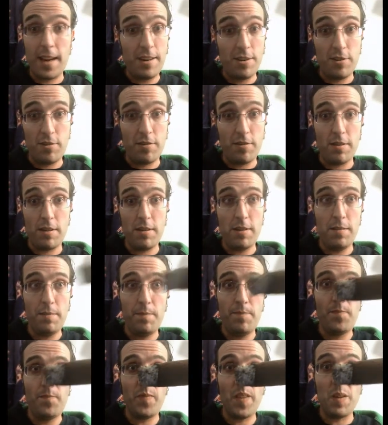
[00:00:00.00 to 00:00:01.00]
age on it,
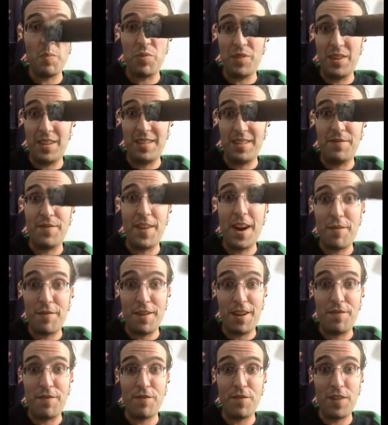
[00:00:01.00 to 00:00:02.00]
but it's
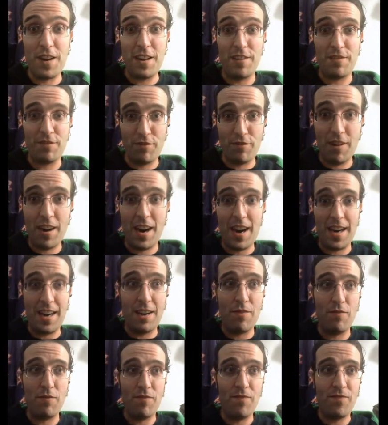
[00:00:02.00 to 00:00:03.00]
very freeze-dried
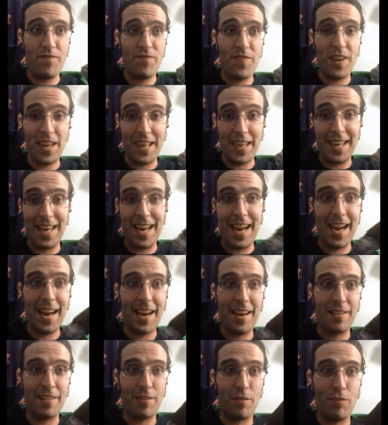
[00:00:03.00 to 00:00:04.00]
and fucking
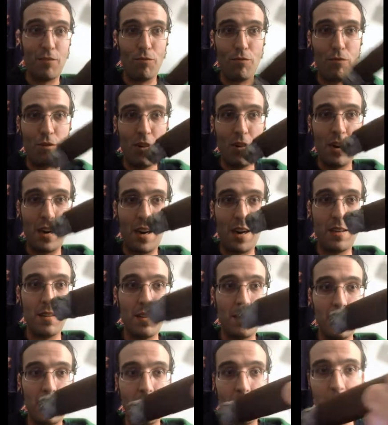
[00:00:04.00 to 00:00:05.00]
hard as a rock.
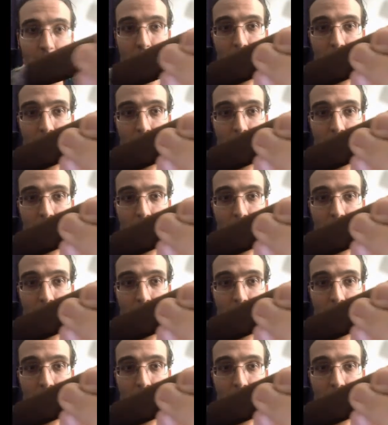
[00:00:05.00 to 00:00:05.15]
Look,